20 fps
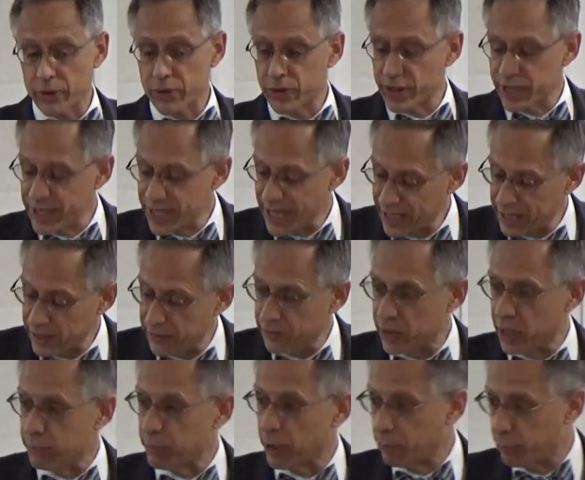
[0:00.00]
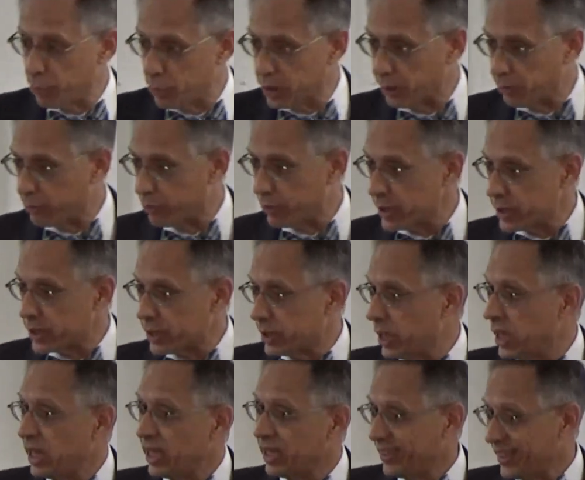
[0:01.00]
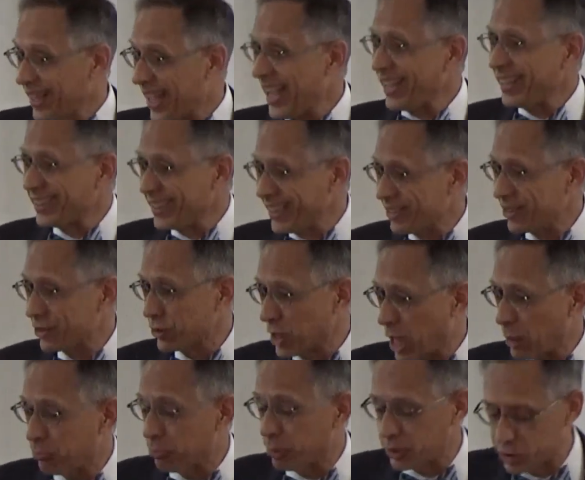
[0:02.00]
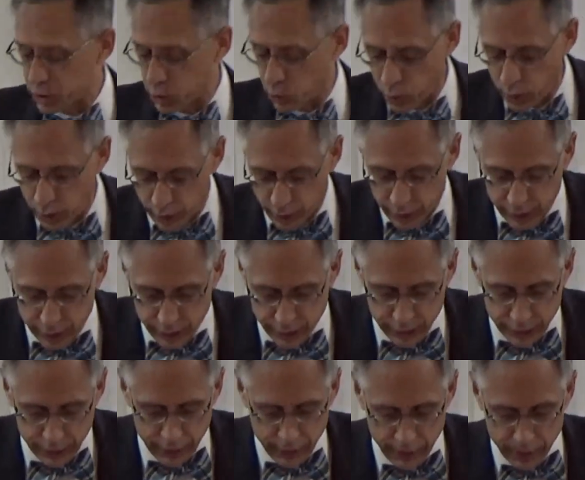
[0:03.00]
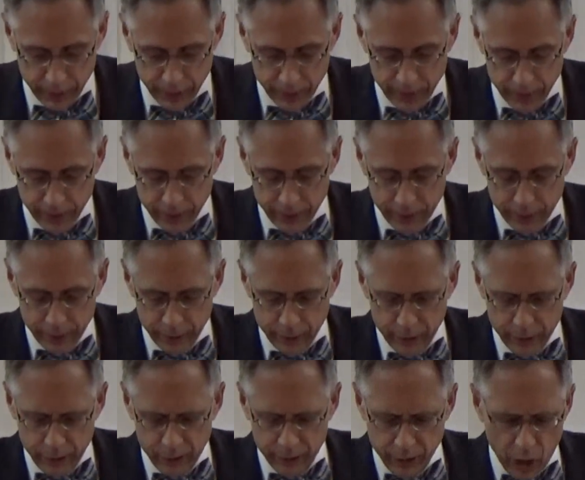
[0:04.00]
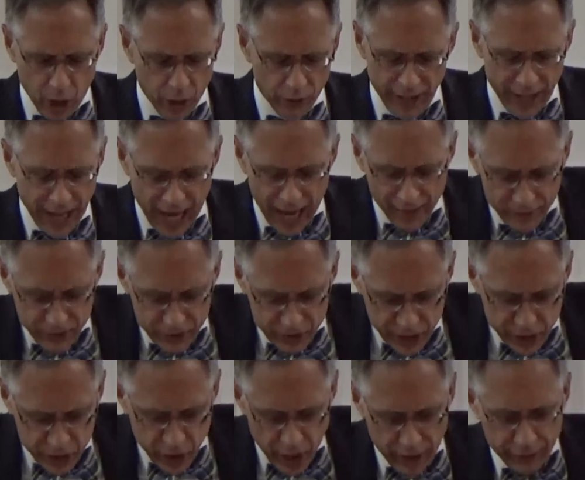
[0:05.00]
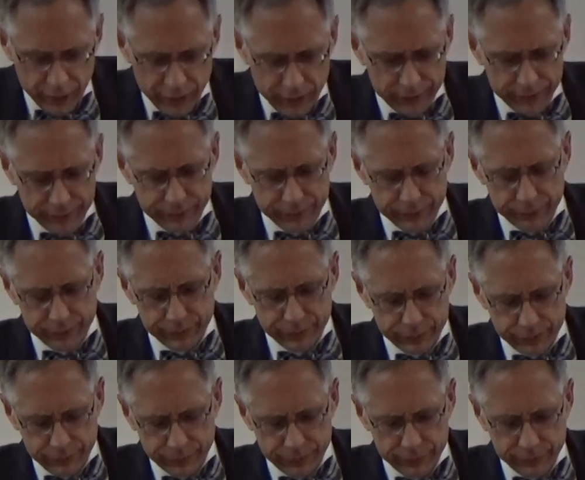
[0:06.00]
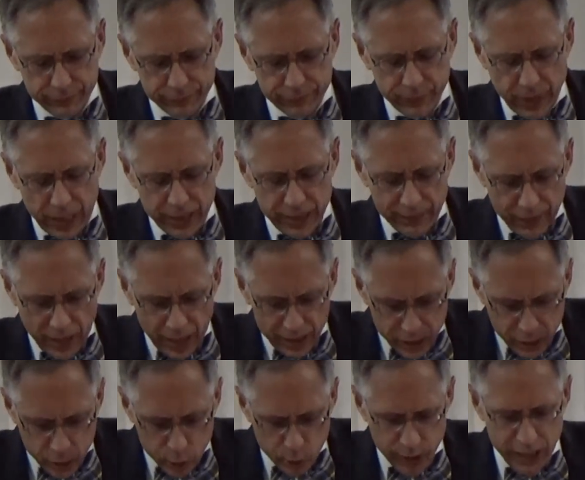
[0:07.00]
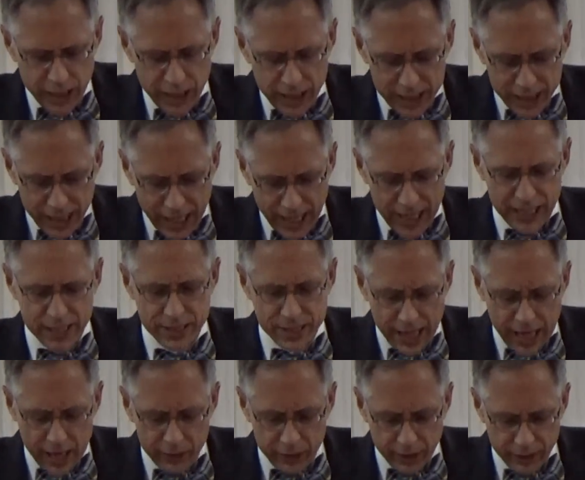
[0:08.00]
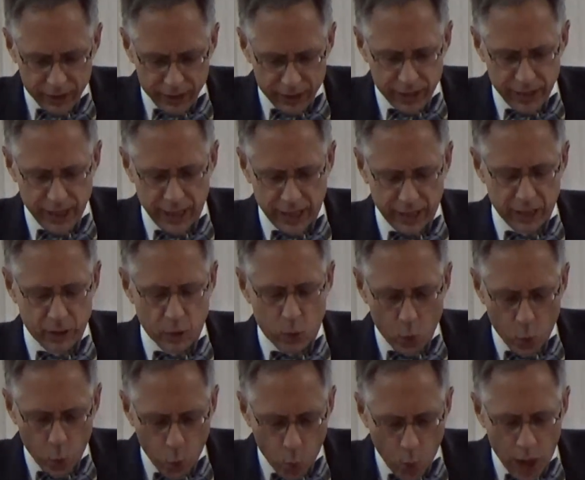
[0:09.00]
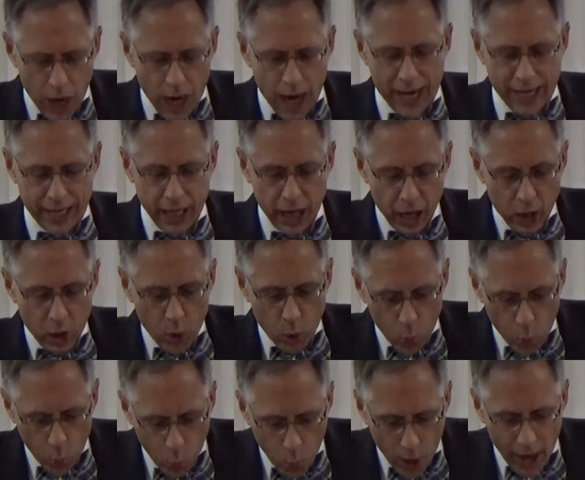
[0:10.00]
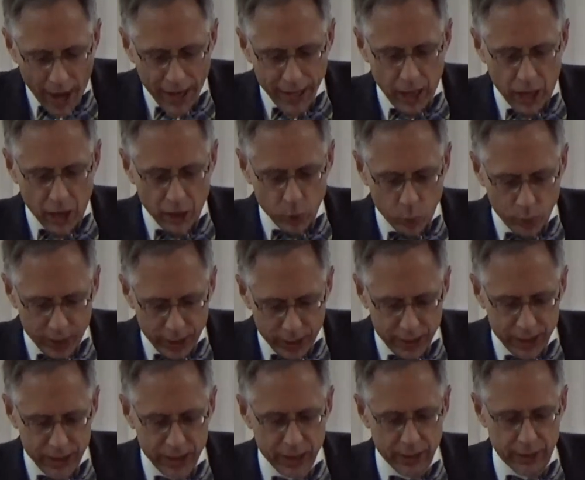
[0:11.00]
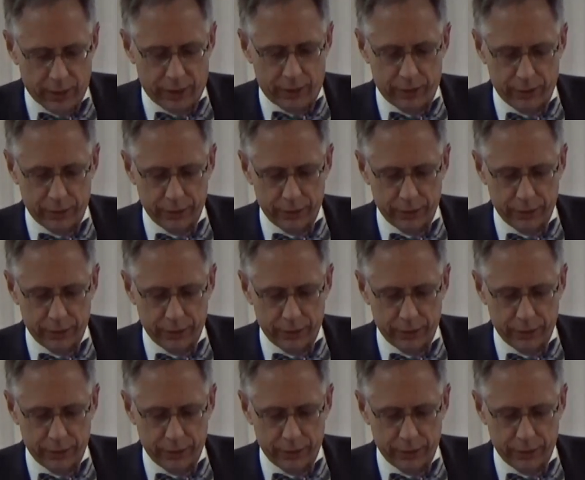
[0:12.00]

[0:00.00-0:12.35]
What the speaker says: the 10 of them, are put in prison, likely they're not put to work. All they have is each other. And they've got 3 days now to think, why? Why are we here?